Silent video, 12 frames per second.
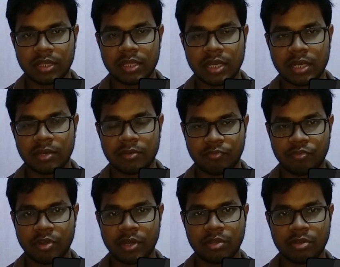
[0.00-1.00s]
then
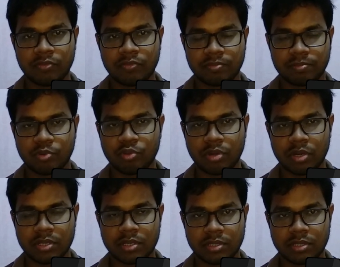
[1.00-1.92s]
4 into 4,